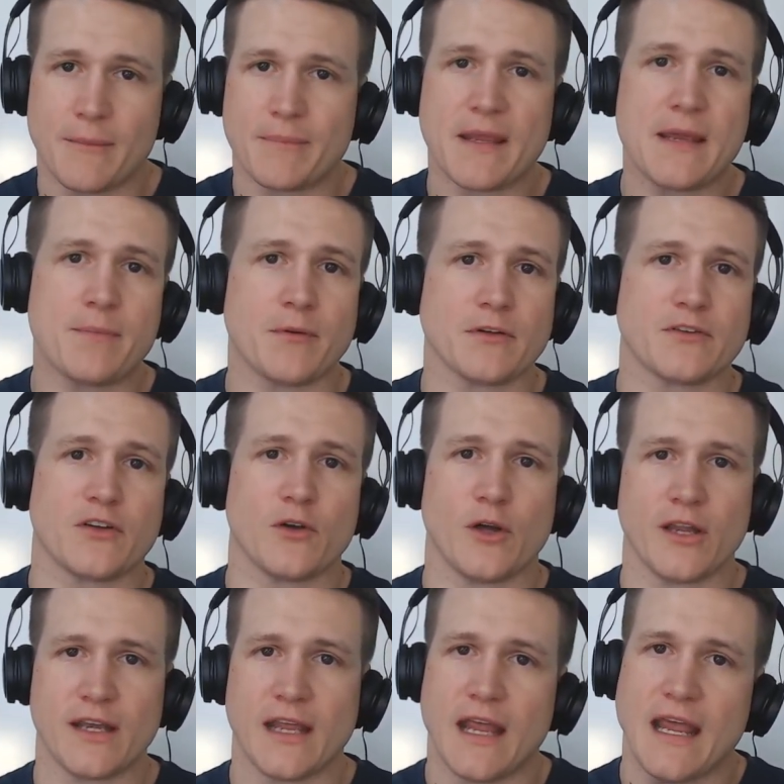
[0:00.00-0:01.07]
People do
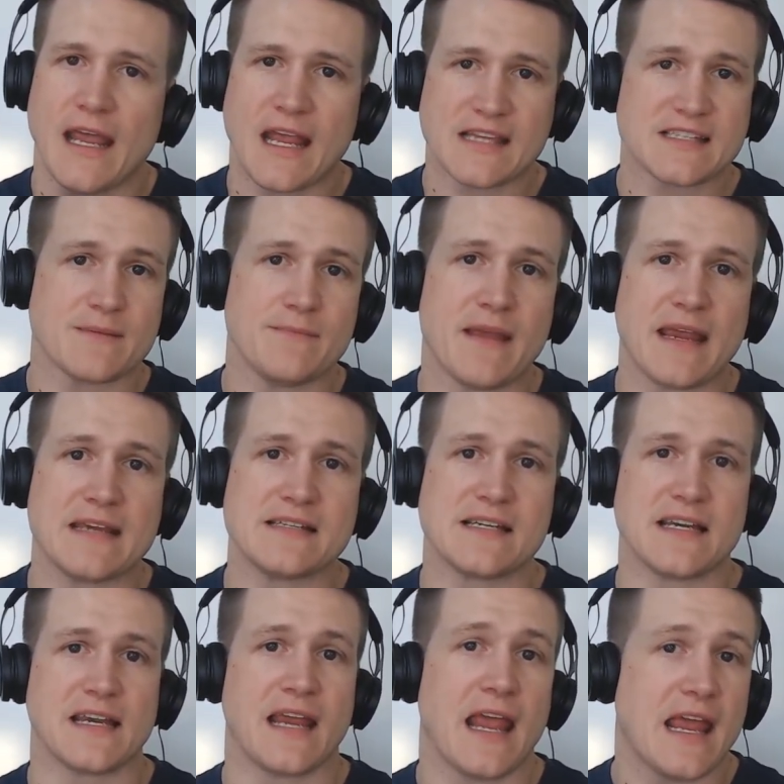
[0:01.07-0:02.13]
it. It's
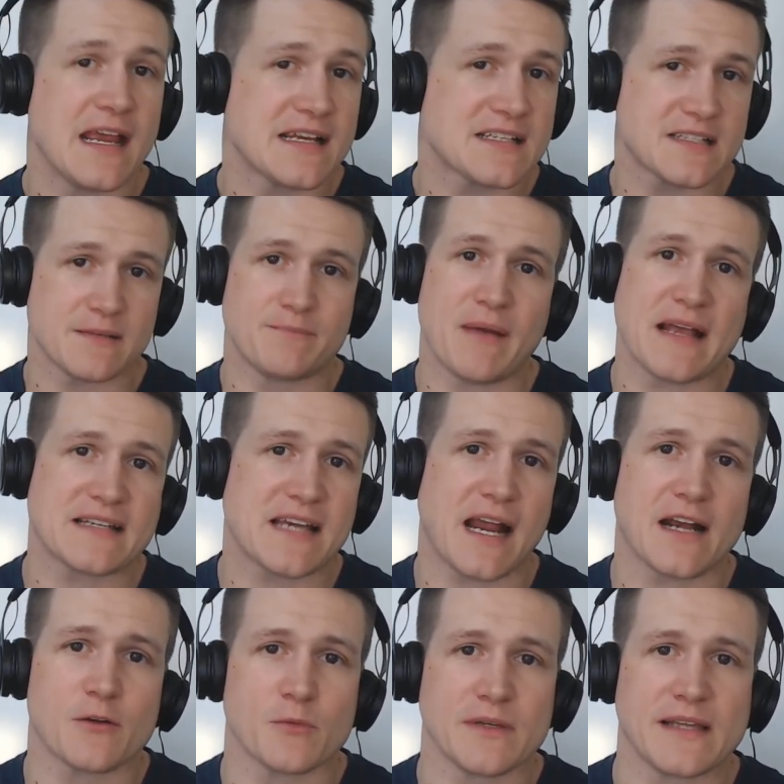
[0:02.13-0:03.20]
amazing. It's the best
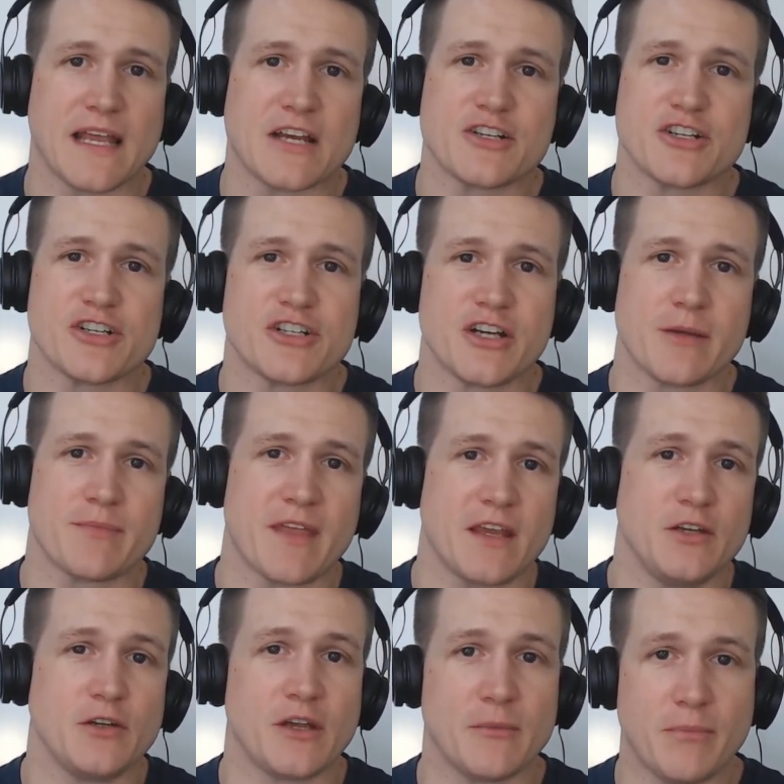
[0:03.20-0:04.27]
kind of relationship that
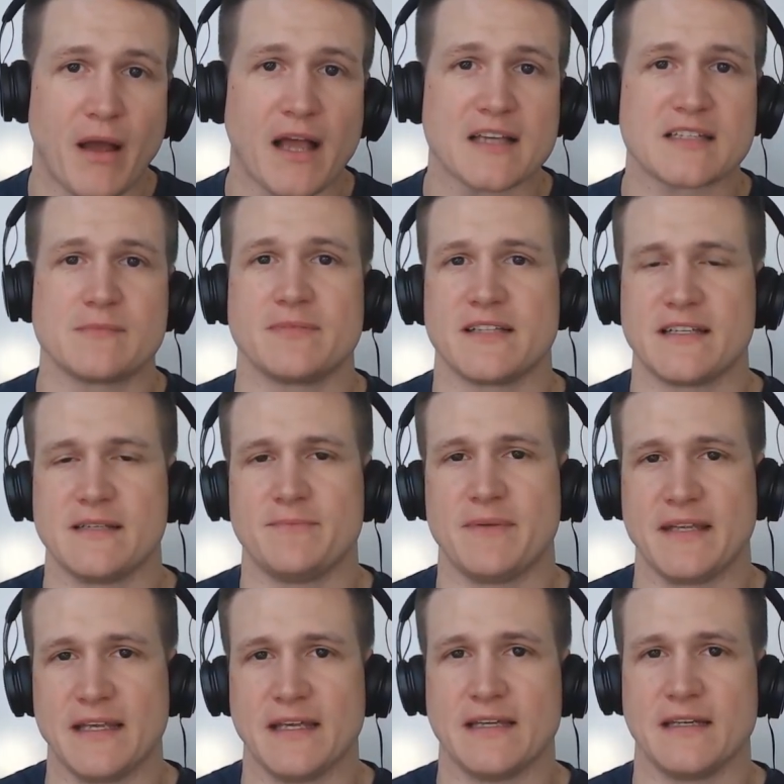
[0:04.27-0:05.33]
you can possibly
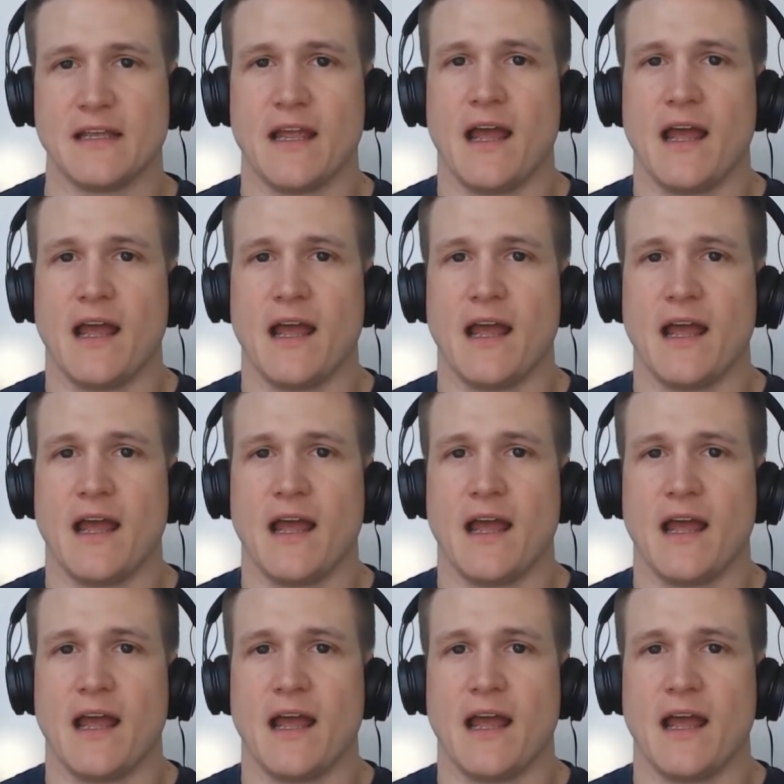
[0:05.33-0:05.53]
be in.